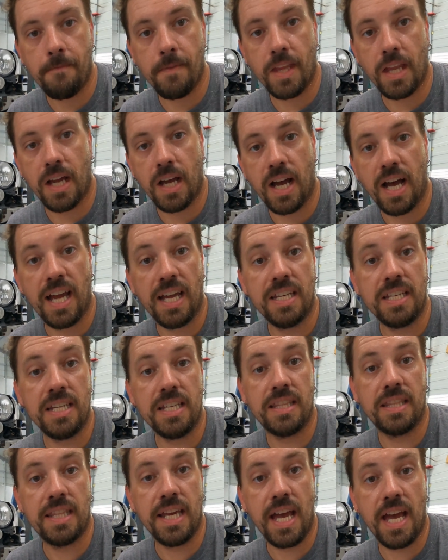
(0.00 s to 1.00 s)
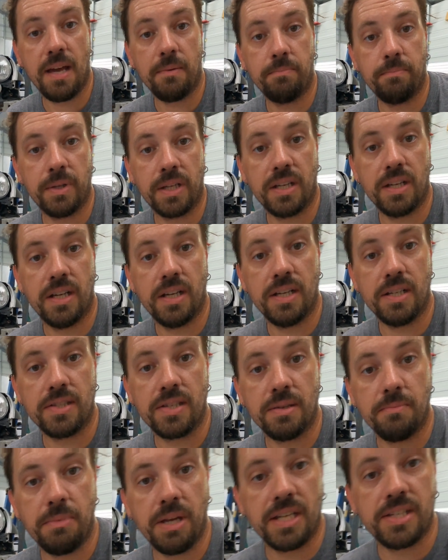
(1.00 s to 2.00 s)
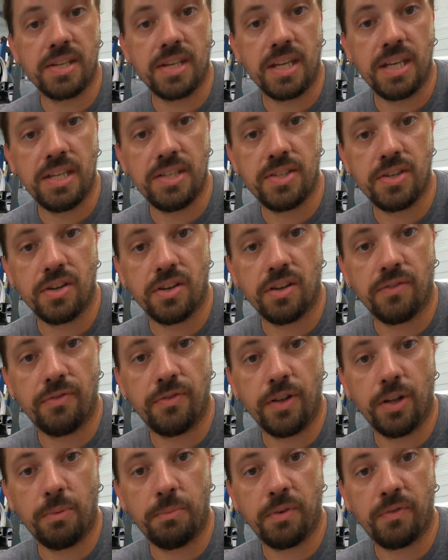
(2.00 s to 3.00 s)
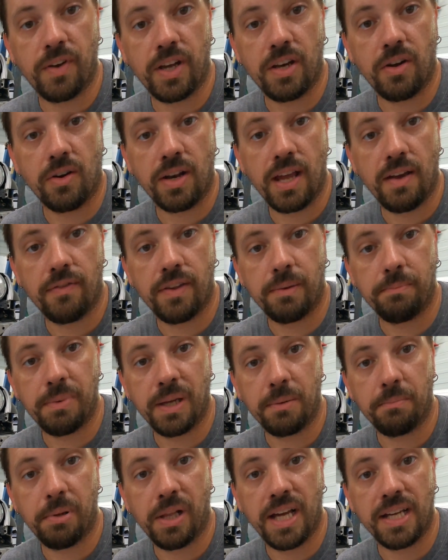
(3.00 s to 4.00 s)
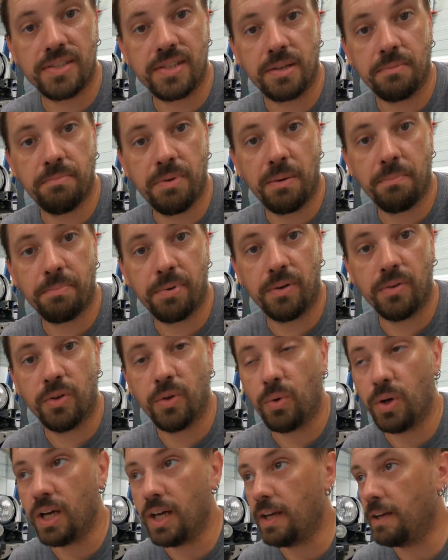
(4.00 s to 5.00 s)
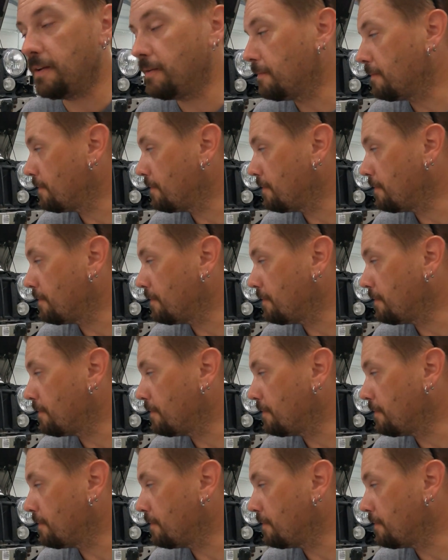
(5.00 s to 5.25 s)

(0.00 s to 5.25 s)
I did that because it makes it easier to film if I don't have that big plastic bumper in the way.